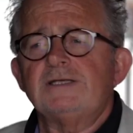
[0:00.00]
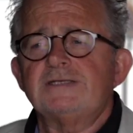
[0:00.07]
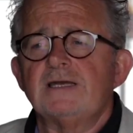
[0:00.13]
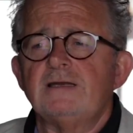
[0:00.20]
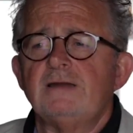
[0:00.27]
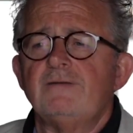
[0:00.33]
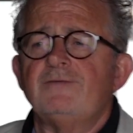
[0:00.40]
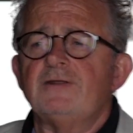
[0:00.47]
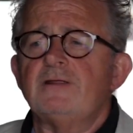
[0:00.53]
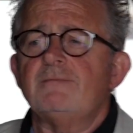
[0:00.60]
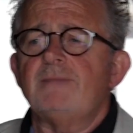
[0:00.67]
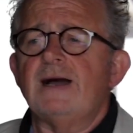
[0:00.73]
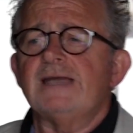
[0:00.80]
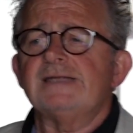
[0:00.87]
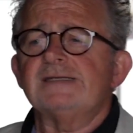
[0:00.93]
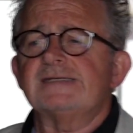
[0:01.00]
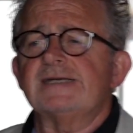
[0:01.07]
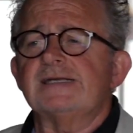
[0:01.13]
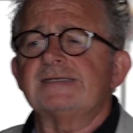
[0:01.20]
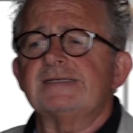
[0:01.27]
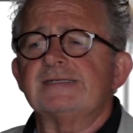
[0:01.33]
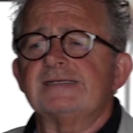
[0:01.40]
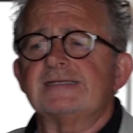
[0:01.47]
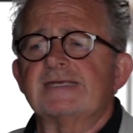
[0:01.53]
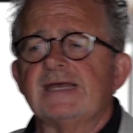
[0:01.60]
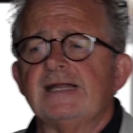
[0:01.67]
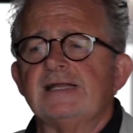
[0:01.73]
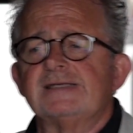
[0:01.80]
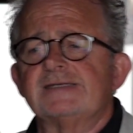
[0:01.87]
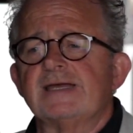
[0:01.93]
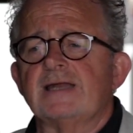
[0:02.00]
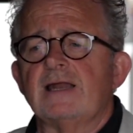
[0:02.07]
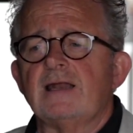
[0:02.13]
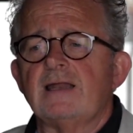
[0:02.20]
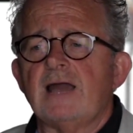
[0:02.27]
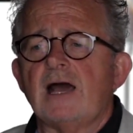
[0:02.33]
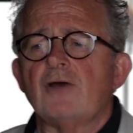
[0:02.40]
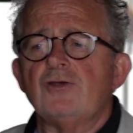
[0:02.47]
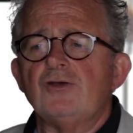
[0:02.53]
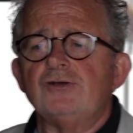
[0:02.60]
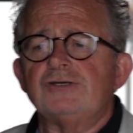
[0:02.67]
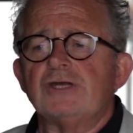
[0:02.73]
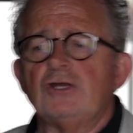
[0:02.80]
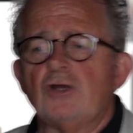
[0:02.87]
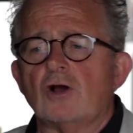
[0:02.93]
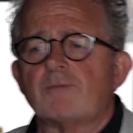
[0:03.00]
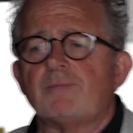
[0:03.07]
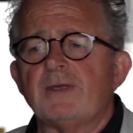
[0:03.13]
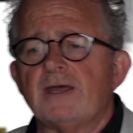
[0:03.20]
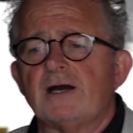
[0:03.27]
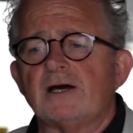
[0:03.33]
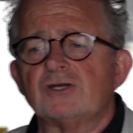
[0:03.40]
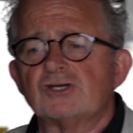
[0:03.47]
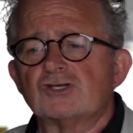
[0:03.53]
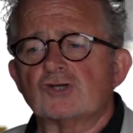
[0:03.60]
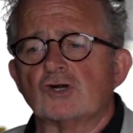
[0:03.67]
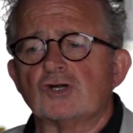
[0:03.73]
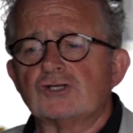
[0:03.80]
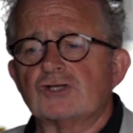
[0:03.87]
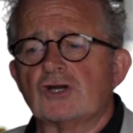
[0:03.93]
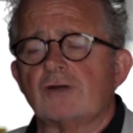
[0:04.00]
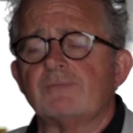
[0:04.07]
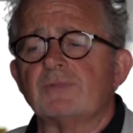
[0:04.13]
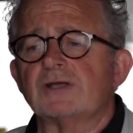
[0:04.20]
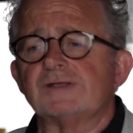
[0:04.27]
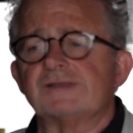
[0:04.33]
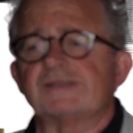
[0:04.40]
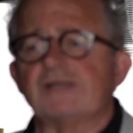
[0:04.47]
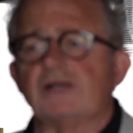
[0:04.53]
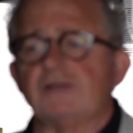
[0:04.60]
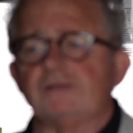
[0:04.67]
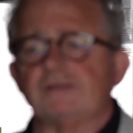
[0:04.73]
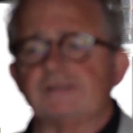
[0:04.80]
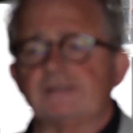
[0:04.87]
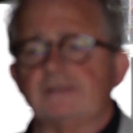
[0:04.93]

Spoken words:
deliver the mindsets and skills that allow you to look beyond short-term concerns.